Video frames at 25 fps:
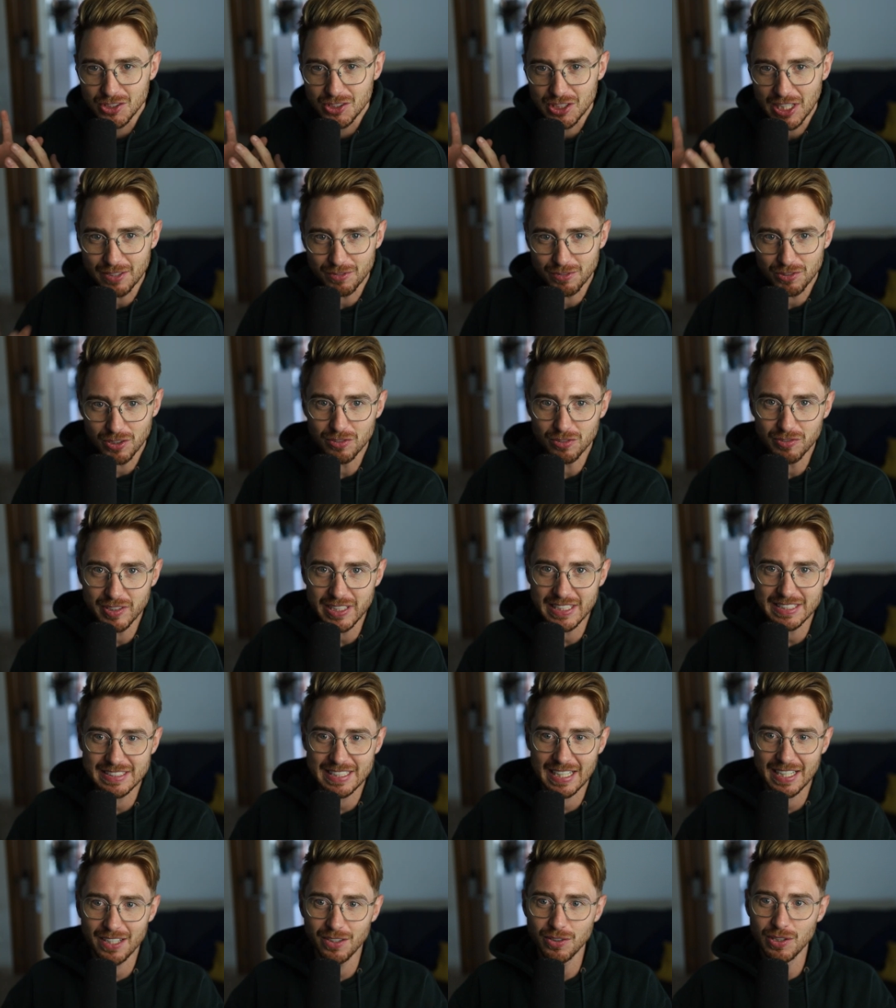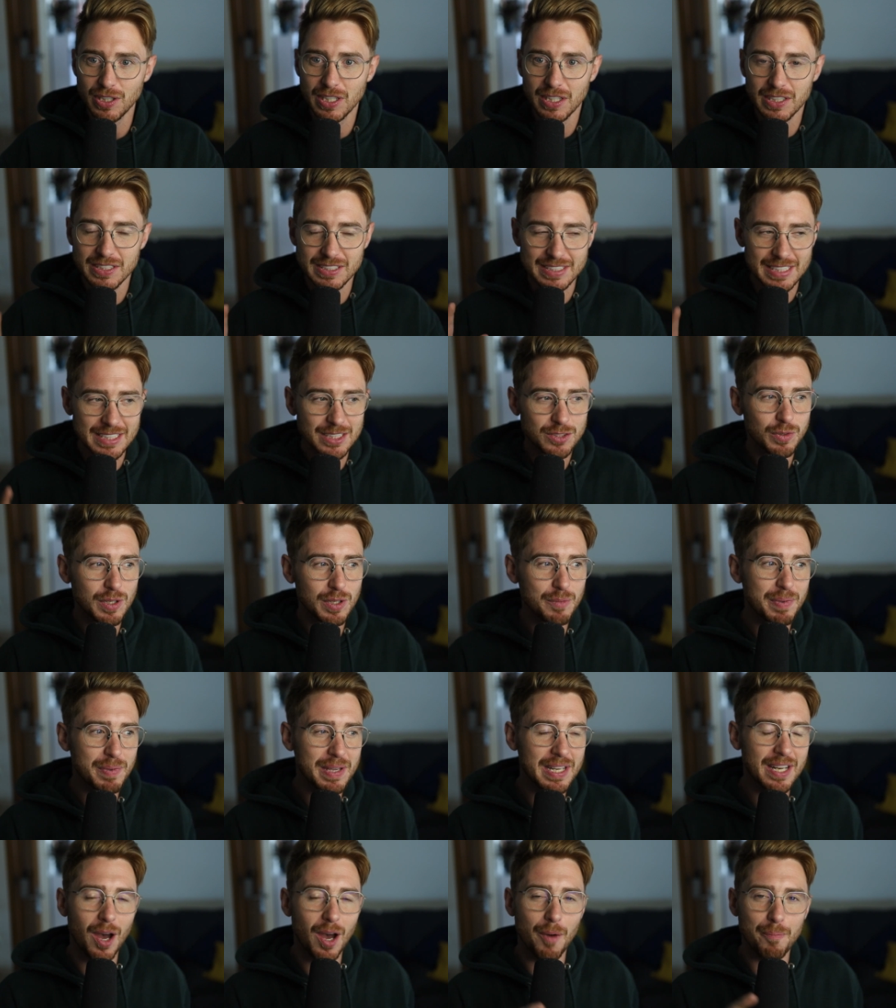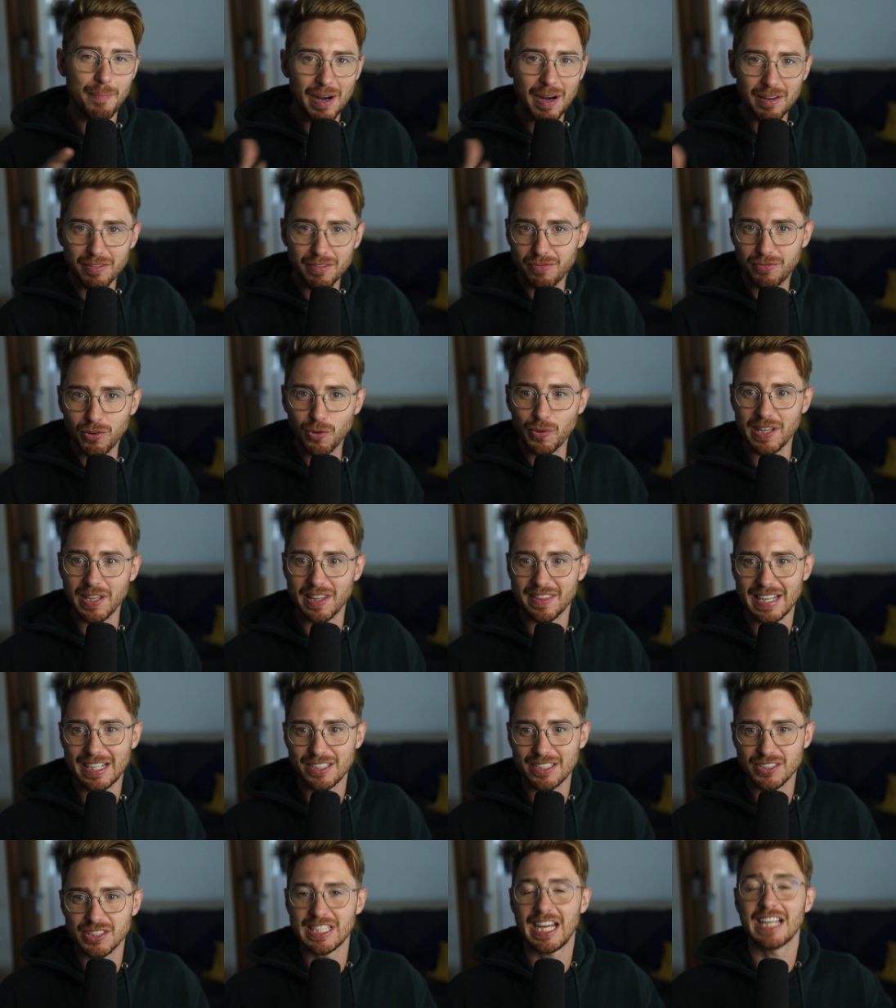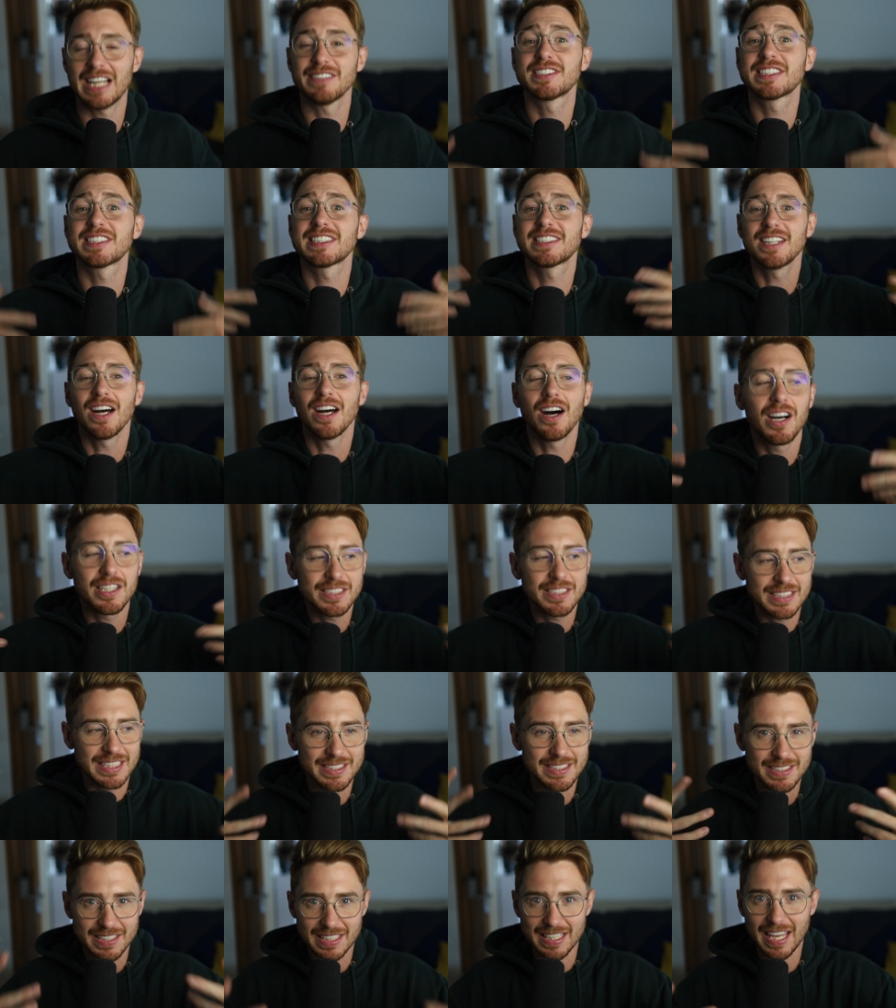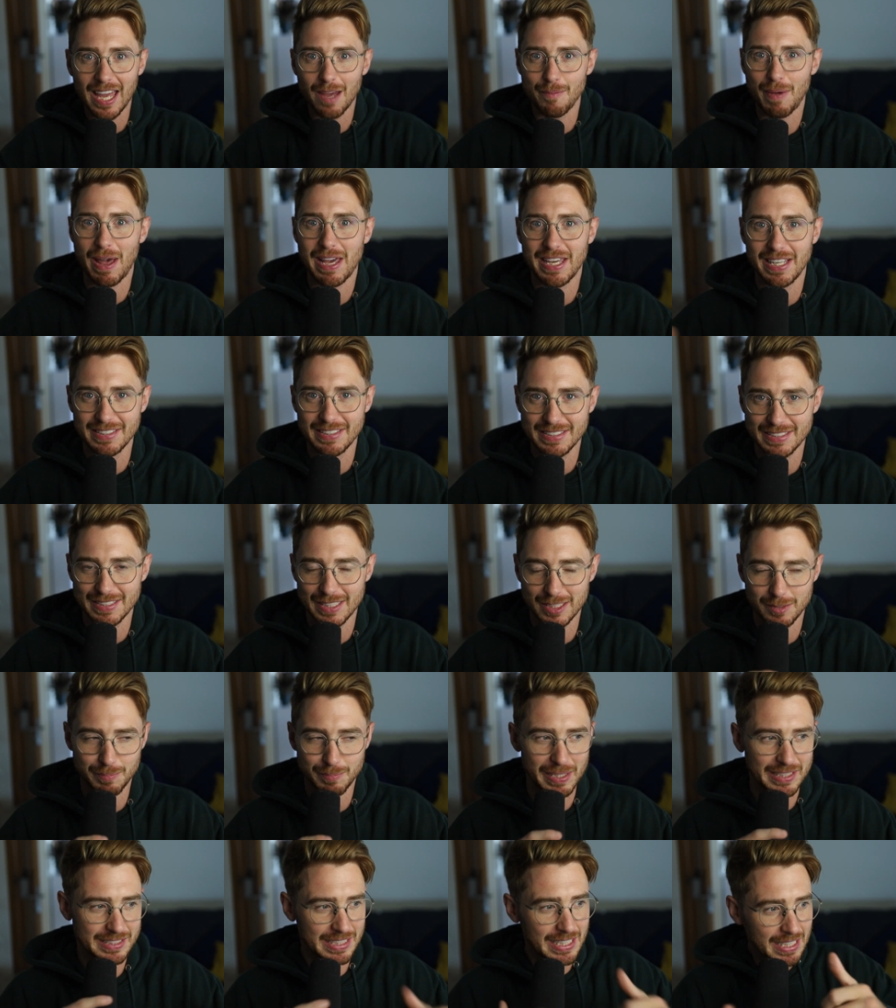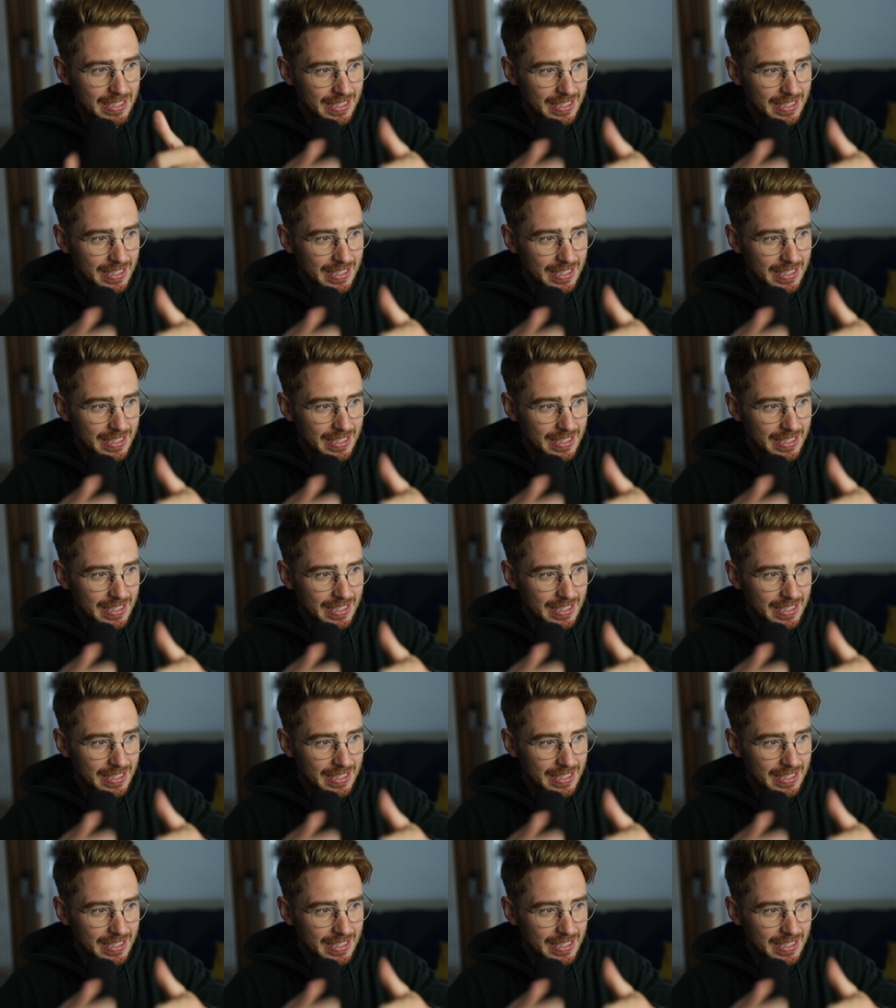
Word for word: General retail, since we've been above 40,000, have started to get back into the space.